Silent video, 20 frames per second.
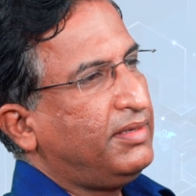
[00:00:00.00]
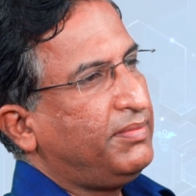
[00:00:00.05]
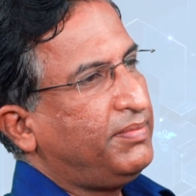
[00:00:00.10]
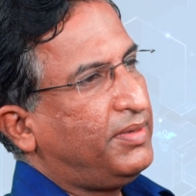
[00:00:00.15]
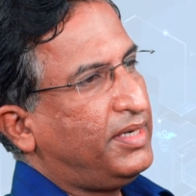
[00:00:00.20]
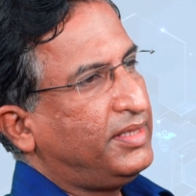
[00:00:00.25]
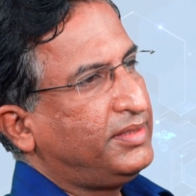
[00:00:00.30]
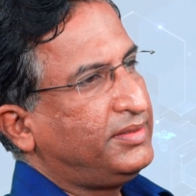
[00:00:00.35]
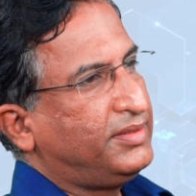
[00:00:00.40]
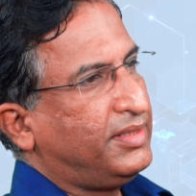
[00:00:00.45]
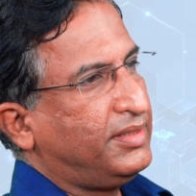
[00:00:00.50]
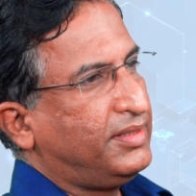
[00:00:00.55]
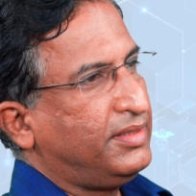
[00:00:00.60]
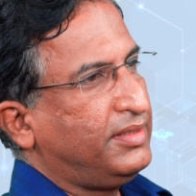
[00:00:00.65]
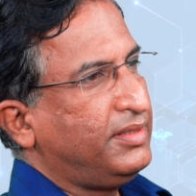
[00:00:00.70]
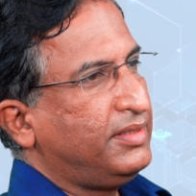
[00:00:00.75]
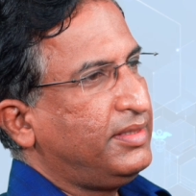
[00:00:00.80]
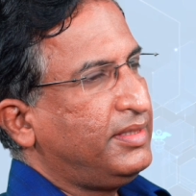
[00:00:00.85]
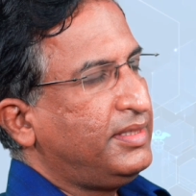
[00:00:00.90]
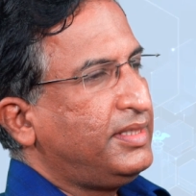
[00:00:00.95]
person
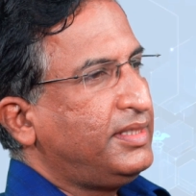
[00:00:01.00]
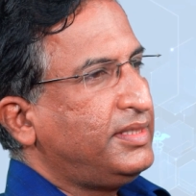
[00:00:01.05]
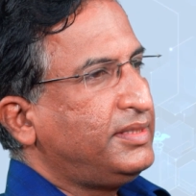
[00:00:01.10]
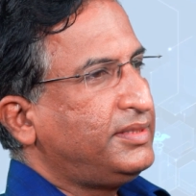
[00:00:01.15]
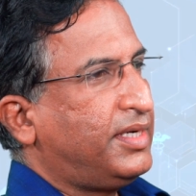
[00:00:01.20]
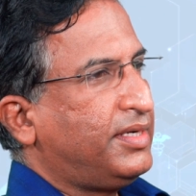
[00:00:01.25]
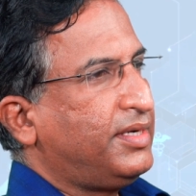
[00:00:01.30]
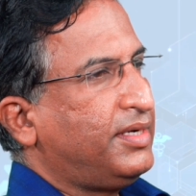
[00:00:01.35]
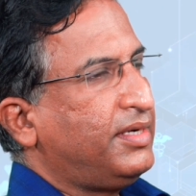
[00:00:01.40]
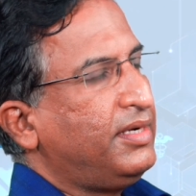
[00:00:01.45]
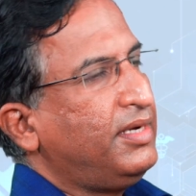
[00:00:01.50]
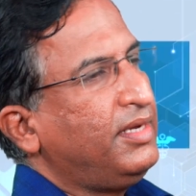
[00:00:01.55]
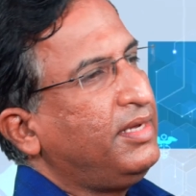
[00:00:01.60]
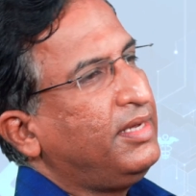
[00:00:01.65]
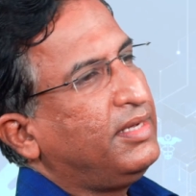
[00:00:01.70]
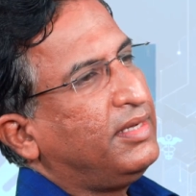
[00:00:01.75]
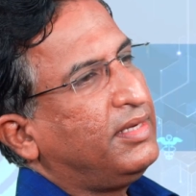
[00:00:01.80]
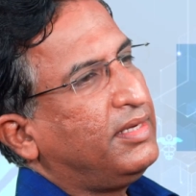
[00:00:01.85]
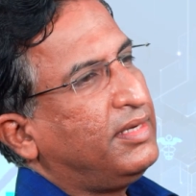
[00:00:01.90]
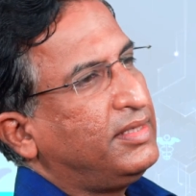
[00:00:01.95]

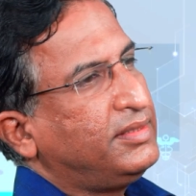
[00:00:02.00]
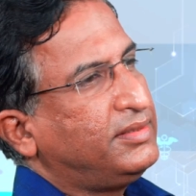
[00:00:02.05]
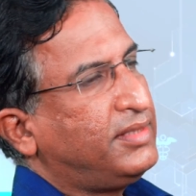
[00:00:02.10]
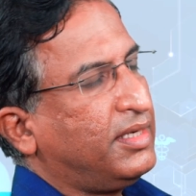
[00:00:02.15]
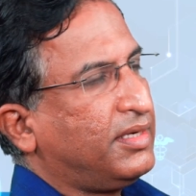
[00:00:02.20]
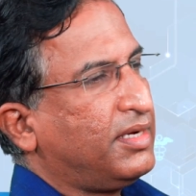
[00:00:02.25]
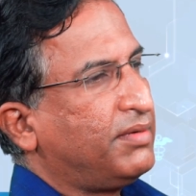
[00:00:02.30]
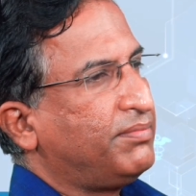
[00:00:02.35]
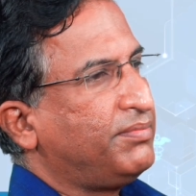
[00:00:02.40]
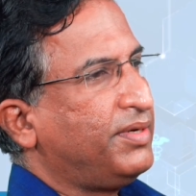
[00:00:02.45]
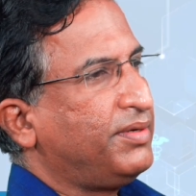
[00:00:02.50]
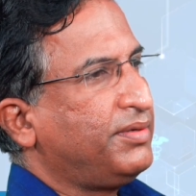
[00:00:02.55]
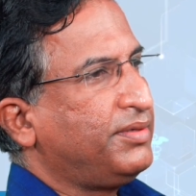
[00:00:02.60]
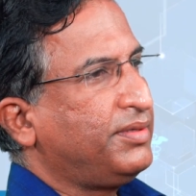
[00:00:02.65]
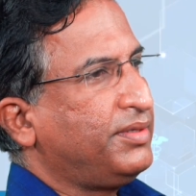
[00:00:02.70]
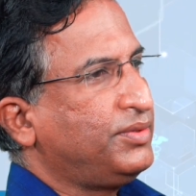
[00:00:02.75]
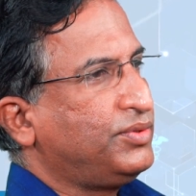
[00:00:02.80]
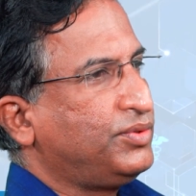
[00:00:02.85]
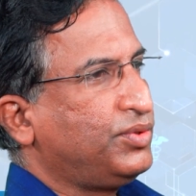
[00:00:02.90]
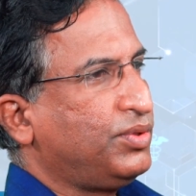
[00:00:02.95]
suddenly
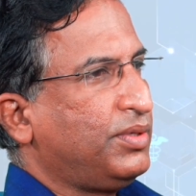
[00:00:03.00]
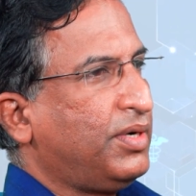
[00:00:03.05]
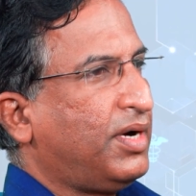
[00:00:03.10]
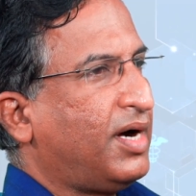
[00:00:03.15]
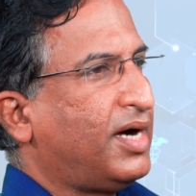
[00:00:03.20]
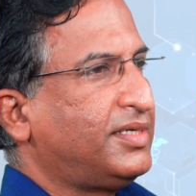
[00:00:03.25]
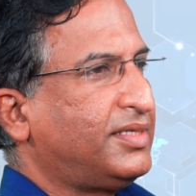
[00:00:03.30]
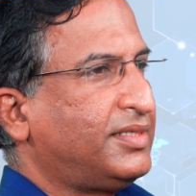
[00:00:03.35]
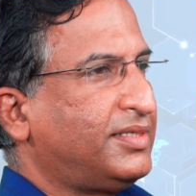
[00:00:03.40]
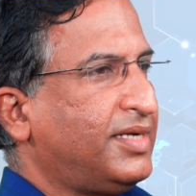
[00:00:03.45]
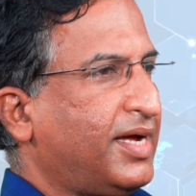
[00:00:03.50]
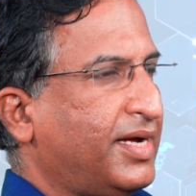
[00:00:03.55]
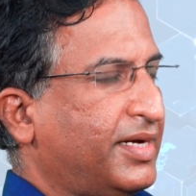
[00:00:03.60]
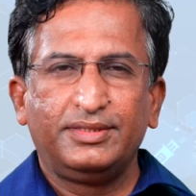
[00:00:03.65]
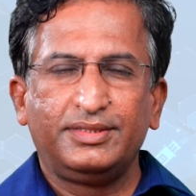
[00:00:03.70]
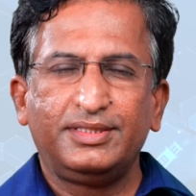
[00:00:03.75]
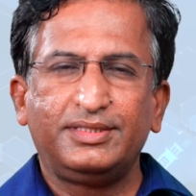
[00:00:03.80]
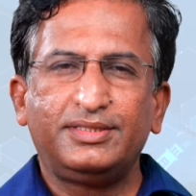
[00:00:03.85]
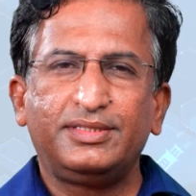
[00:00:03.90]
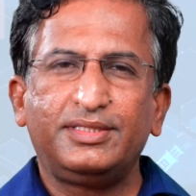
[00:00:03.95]
succumbing to a heart attack.
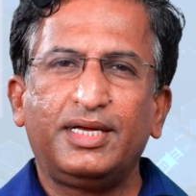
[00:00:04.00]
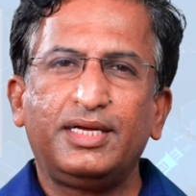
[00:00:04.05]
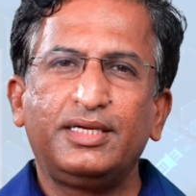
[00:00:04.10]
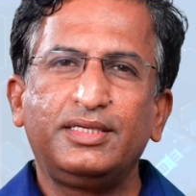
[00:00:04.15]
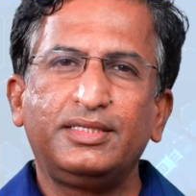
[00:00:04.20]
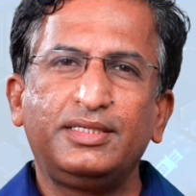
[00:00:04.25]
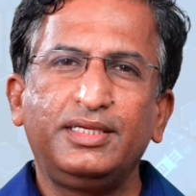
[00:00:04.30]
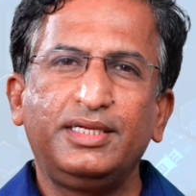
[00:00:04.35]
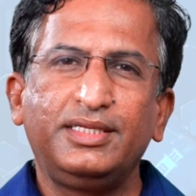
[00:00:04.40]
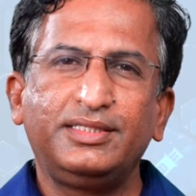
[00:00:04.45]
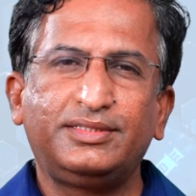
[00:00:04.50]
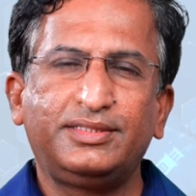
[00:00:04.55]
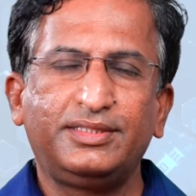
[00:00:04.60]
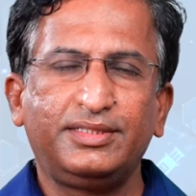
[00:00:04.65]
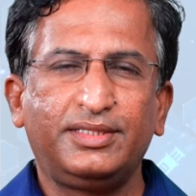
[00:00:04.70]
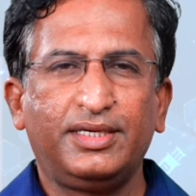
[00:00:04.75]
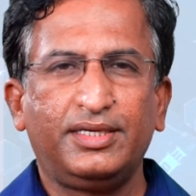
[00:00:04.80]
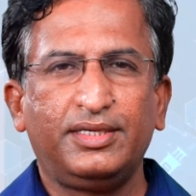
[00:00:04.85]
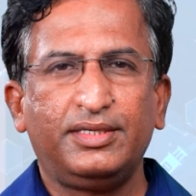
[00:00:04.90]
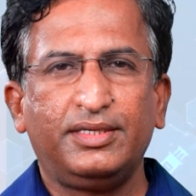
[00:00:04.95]
This
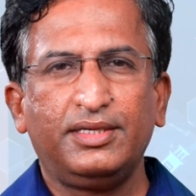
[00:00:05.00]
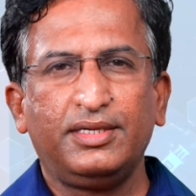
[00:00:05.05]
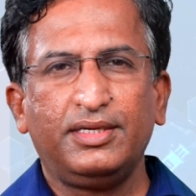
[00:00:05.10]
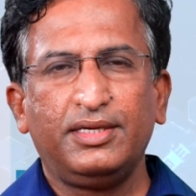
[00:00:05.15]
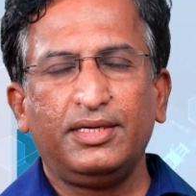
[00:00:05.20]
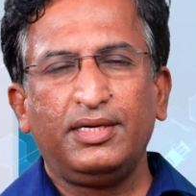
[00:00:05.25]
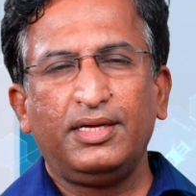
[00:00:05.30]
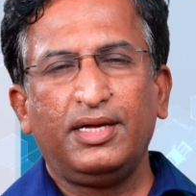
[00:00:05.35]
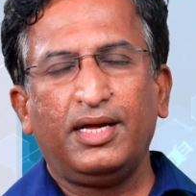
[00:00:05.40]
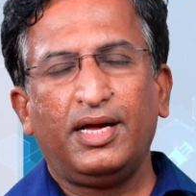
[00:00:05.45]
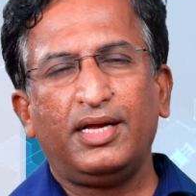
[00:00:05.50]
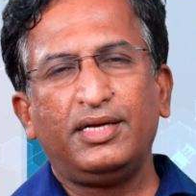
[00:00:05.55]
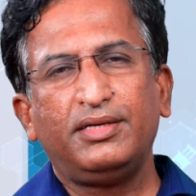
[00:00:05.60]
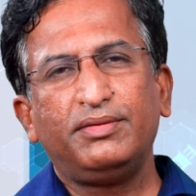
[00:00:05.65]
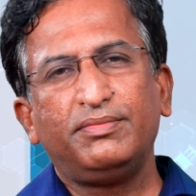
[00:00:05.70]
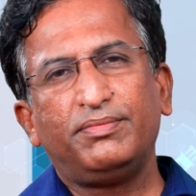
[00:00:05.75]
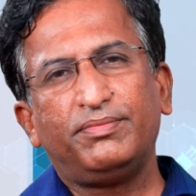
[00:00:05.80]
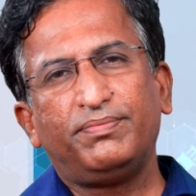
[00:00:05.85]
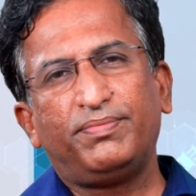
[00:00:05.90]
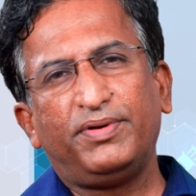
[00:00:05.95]
incident
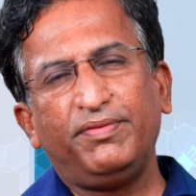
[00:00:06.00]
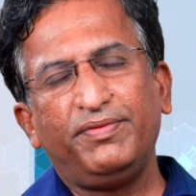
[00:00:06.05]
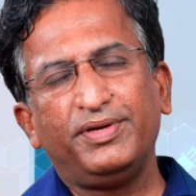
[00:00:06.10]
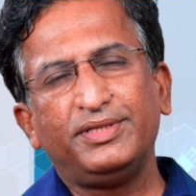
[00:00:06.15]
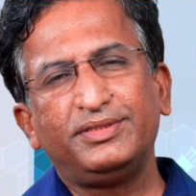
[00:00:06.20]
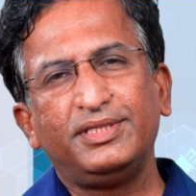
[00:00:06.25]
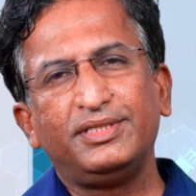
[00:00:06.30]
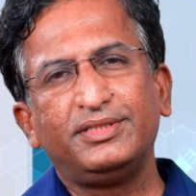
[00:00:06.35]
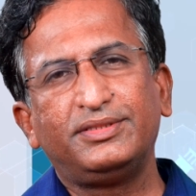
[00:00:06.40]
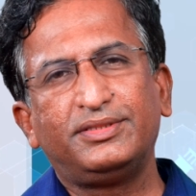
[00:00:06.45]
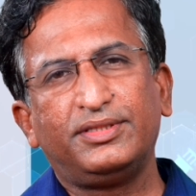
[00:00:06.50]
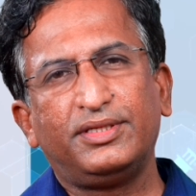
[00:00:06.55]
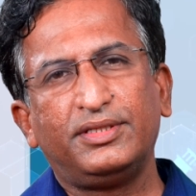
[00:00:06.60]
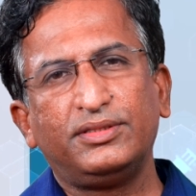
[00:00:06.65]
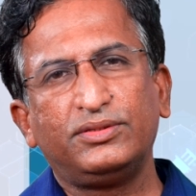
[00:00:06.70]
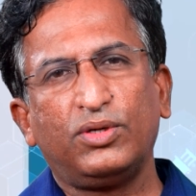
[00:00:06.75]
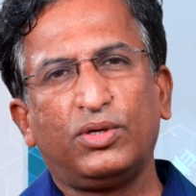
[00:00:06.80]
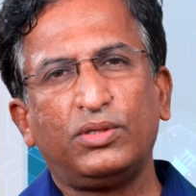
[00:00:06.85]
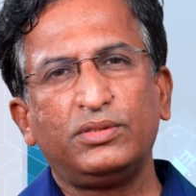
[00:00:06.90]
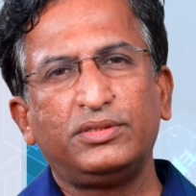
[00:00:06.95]
and previous
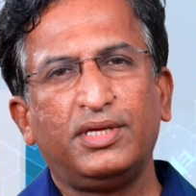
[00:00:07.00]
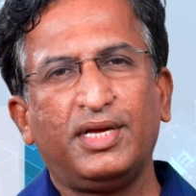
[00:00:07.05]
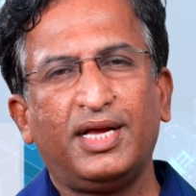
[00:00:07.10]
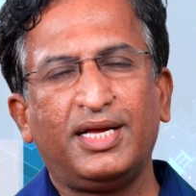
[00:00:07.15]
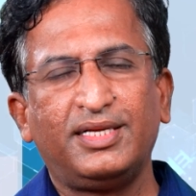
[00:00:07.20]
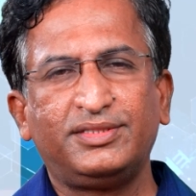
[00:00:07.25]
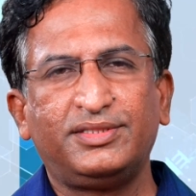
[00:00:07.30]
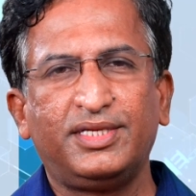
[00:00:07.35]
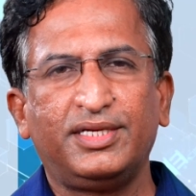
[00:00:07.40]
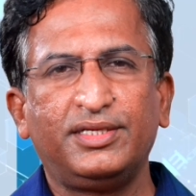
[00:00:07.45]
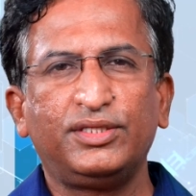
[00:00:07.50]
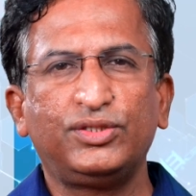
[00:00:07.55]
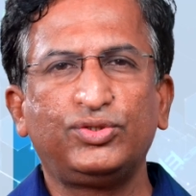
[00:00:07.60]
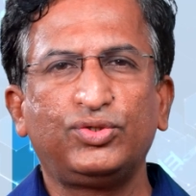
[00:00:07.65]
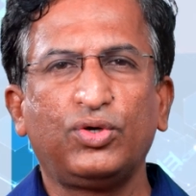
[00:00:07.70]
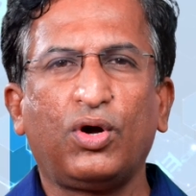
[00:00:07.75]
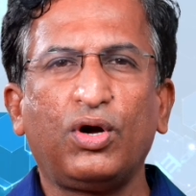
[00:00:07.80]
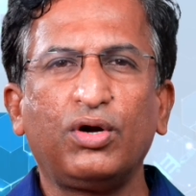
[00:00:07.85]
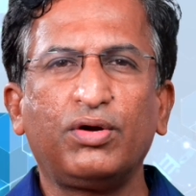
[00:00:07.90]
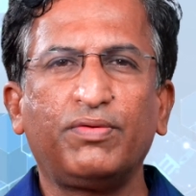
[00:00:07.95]
incidents also has sent a
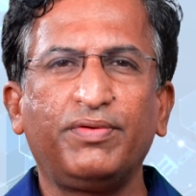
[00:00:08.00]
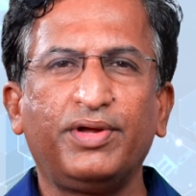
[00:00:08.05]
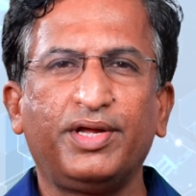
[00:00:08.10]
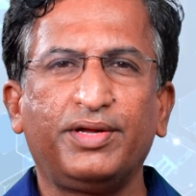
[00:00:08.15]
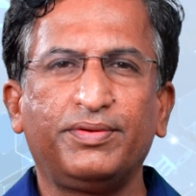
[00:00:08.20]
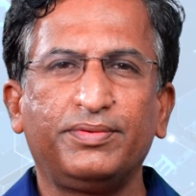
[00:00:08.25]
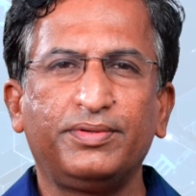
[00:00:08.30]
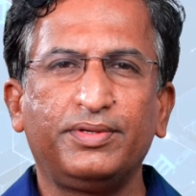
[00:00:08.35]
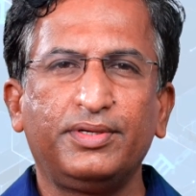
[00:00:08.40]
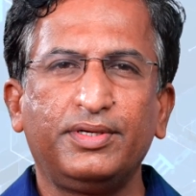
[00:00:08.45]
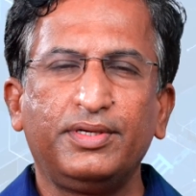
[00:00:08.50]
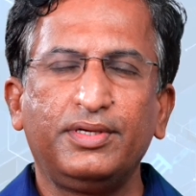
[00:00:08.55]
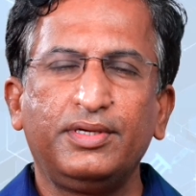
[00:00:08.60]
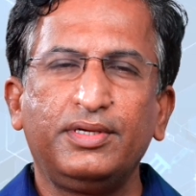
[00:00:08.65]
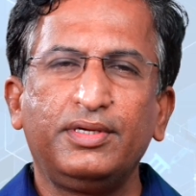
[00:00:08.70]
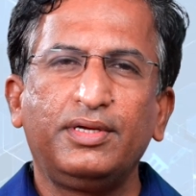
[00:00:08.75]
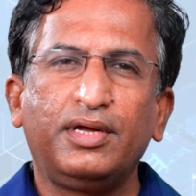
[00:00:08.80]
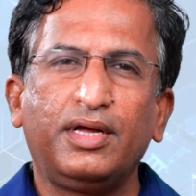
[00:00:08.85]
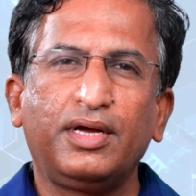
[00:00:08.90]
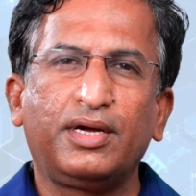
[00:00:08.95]
shockwave
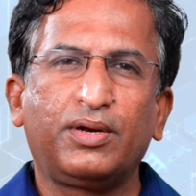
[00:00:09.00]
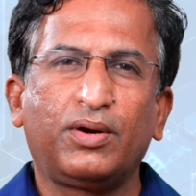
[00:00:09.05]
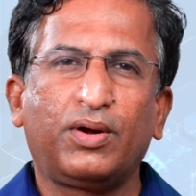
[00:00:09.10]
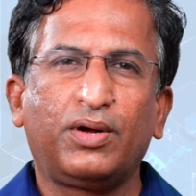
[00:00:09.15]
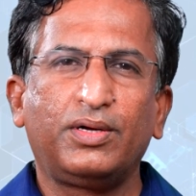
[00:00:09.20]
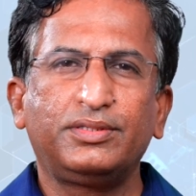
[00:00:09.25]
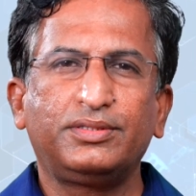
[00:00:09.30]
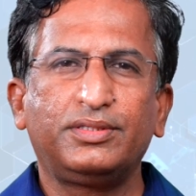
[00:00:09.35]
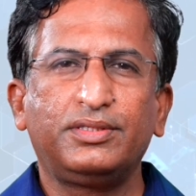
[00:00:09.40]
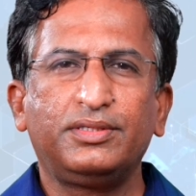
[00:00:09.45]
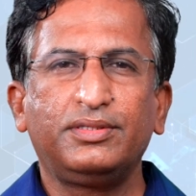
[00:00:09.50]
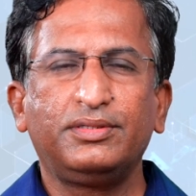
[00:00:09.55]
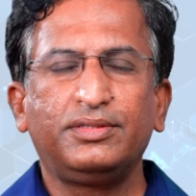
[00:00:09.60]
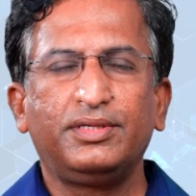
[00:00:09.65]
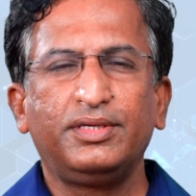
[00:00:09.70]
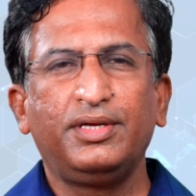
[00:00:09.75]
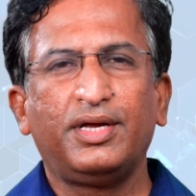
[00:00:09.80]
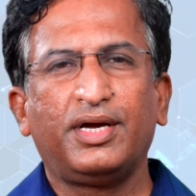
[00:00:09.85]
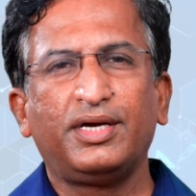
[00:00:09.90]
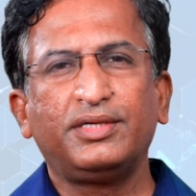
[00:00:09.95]
across
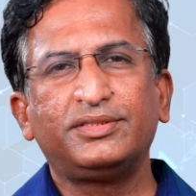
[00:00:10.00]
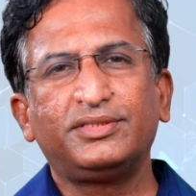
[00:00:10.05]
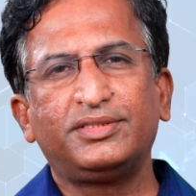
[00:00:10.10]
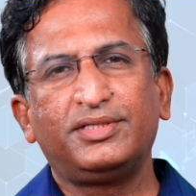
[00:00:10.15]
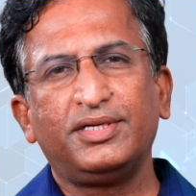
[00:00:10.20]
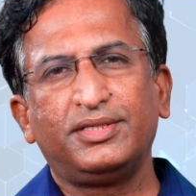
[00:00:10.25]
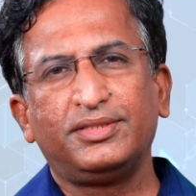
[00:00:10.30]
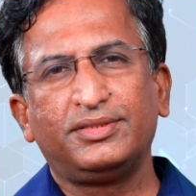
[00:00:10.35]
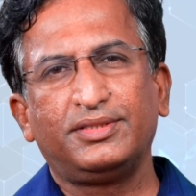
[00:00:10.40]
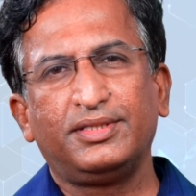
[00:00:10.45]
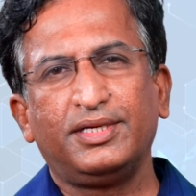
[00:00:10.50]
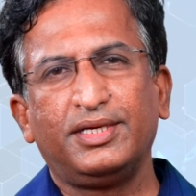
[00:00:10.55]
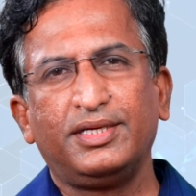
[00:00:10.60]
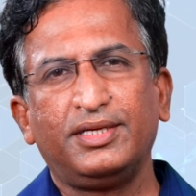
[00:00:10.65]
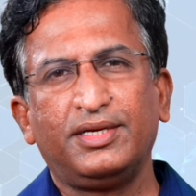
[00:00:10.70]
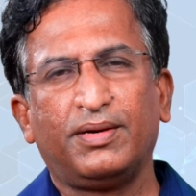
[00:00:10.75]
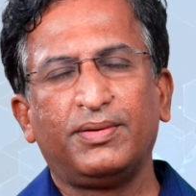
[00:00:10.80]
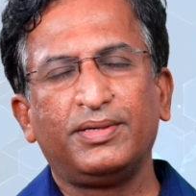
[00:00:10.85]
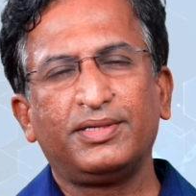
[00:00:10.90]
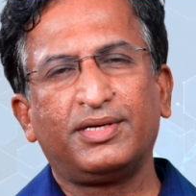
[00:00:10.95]
the youngsters
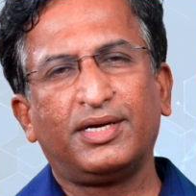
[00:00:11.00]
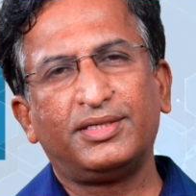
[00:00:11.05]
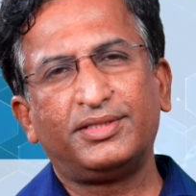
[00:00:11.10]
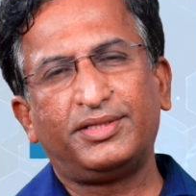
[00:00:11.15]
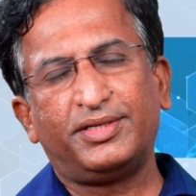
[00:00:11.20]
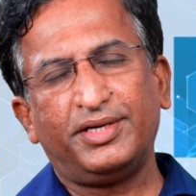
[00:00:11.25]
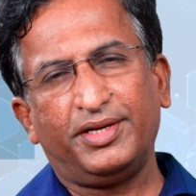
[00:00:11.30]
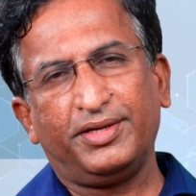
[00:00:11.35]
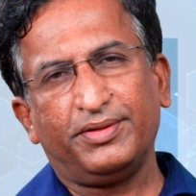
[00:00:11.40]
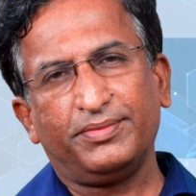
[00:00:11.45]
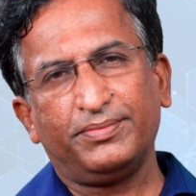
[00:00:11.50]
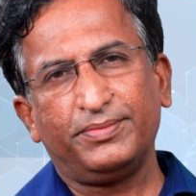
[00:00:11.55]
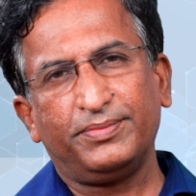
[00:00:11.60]
in our country.